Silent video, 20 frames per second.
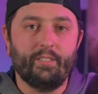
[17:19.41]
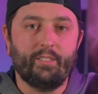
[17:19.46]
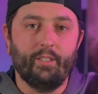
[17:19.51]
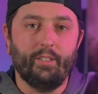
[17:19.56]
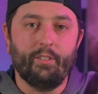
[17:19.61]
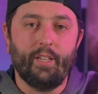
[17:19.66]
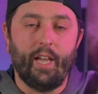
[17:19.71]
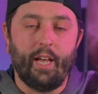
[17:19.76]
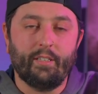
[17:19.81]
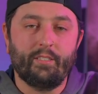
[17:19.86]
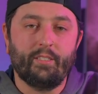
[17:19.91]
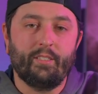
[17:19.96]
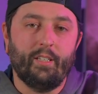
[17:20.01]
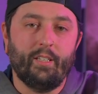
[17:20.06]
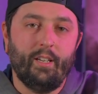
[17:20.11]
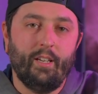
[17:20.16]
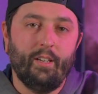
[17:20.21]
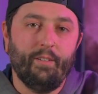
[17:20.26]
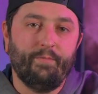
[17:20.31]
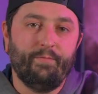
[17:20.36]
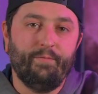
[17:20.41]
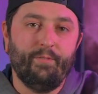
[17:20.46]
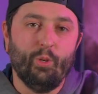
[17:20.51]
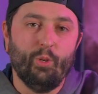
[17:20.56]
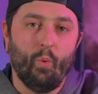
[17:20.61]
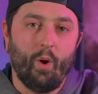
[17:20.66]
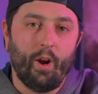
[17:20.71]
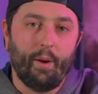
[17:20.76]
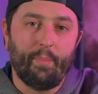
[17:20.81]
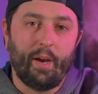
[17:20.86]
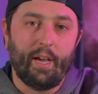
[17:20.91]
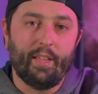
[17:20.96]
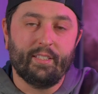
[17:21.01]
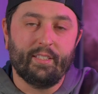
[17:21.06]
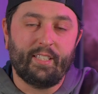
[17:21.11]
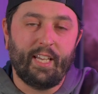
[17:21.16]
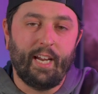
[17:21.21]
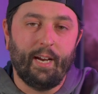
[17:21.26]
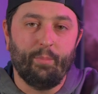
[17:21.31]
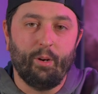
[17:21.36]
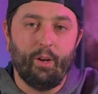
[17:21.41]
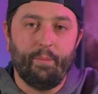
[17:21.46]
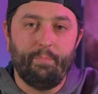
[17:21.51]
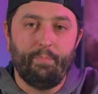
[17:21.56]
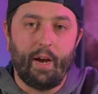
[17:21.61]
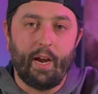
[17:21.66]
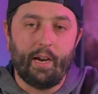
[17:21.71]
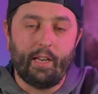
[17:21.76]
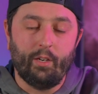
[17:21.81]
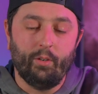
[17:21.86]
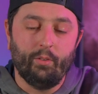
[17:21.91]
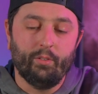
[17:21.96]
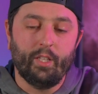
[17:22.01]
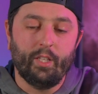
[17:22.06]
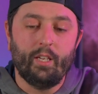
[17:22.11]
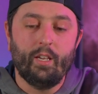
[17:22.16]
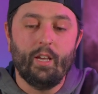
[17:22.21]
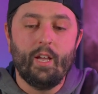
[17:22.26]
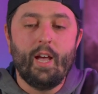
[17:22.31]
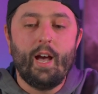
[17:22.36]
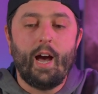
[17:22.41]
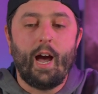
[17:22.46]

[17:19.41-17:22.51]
So yes, if you want to buy this camera, body only,